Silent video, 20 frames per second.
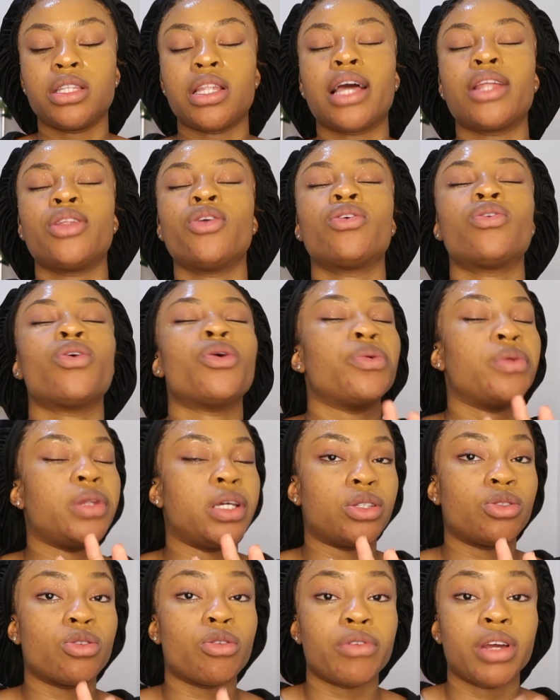like, not
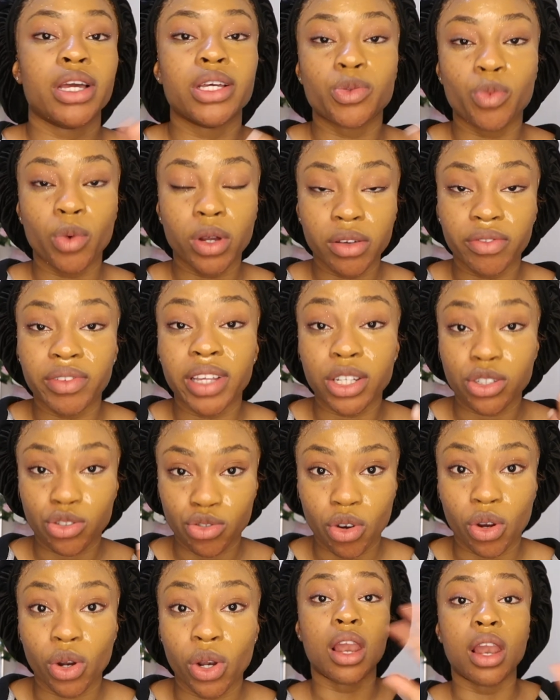only, sorry, it's one of their
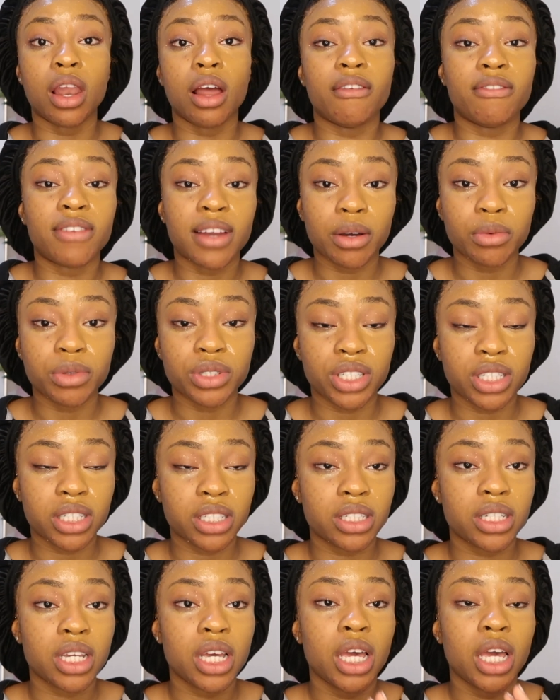strong love
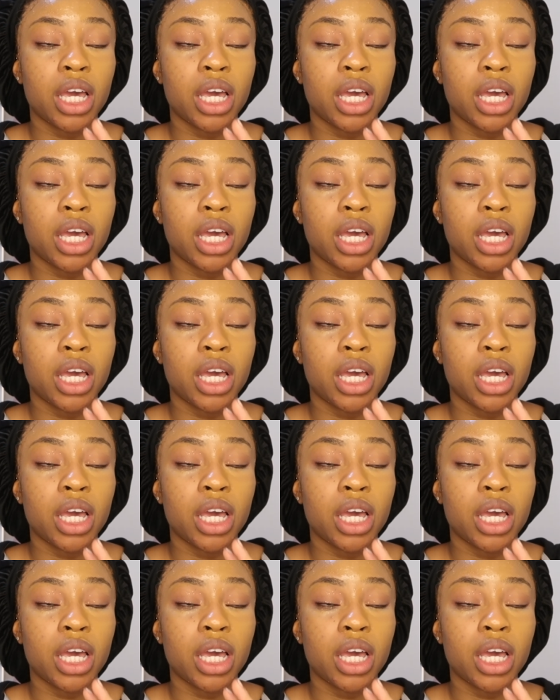languages